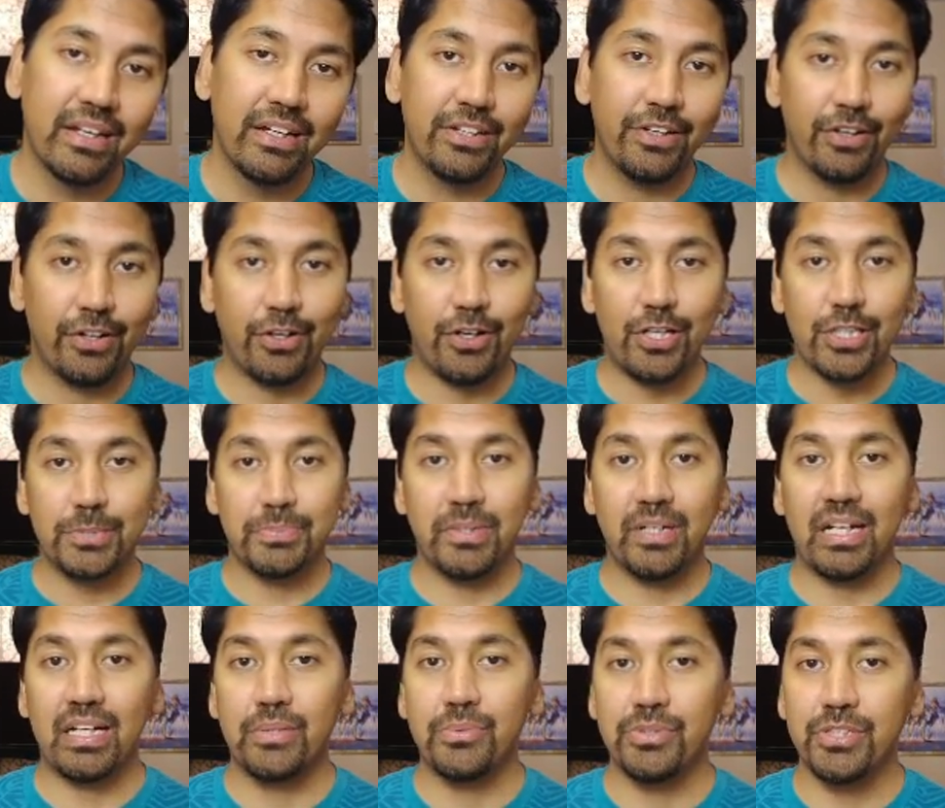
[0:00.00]
Your cost per
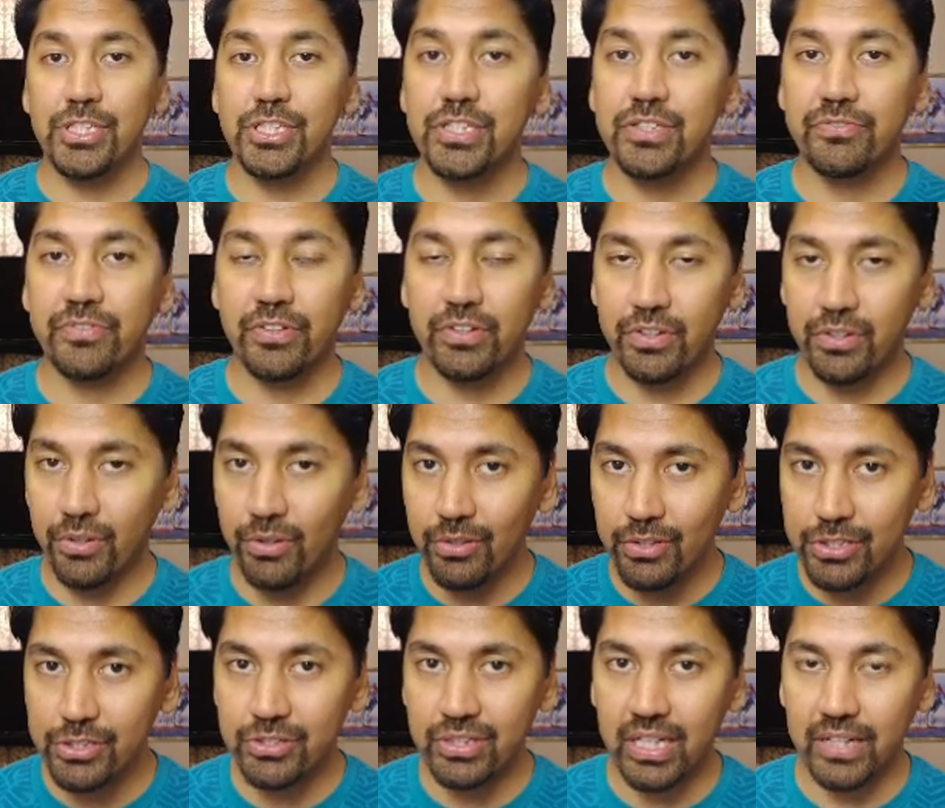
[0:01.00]
acquisition for
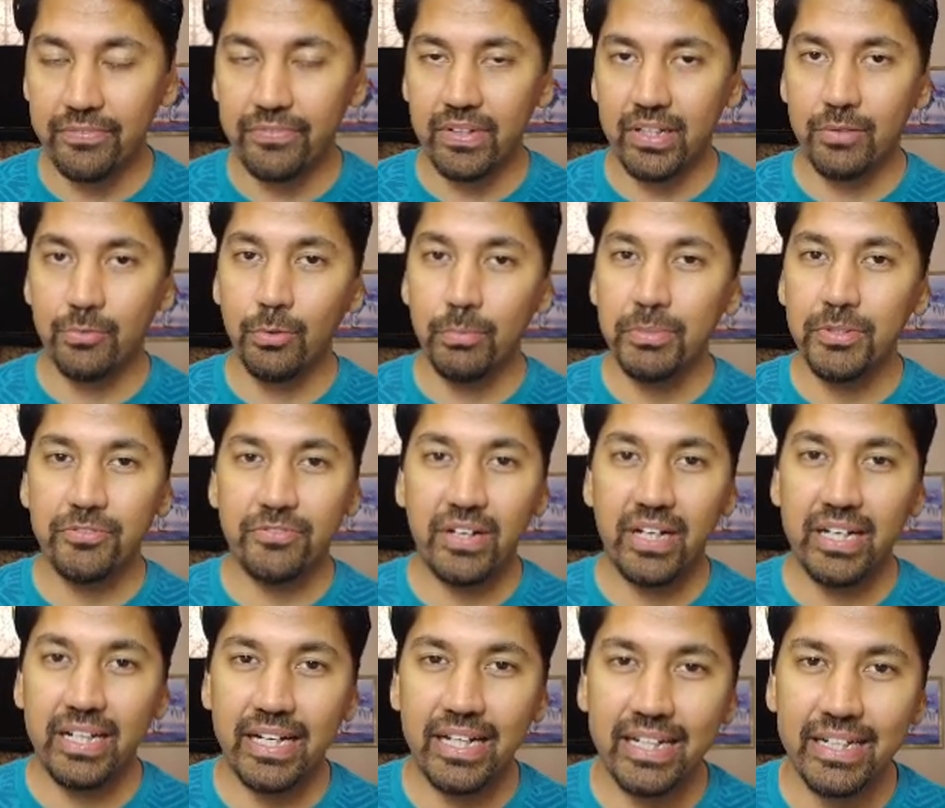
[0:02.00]
cold traffic will be
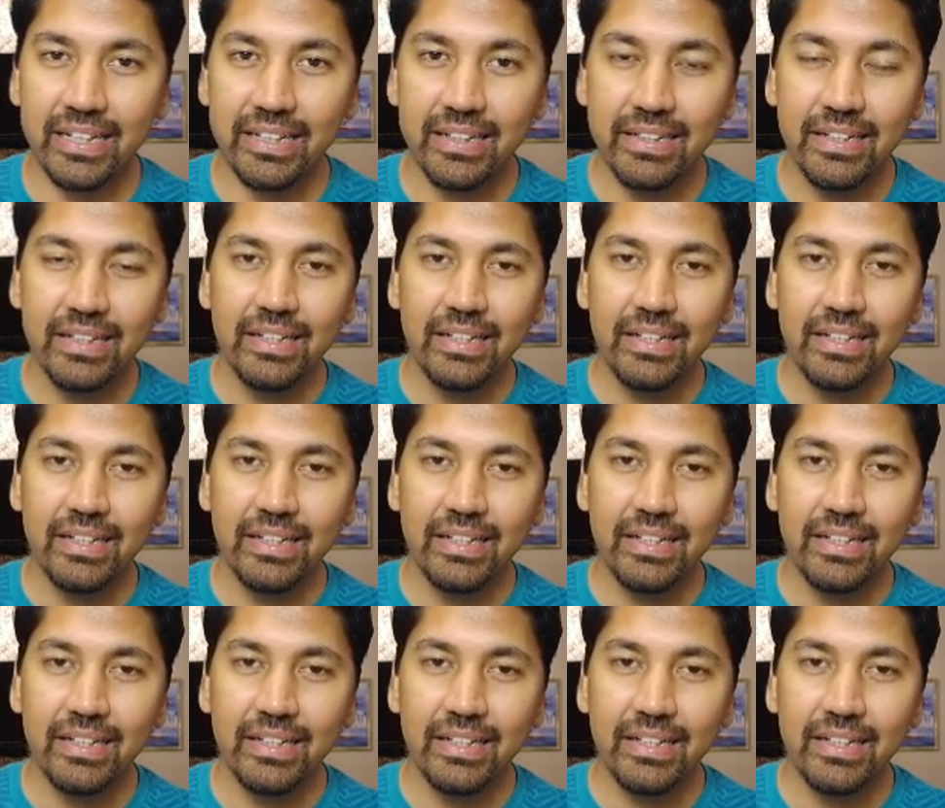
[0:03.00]
very high.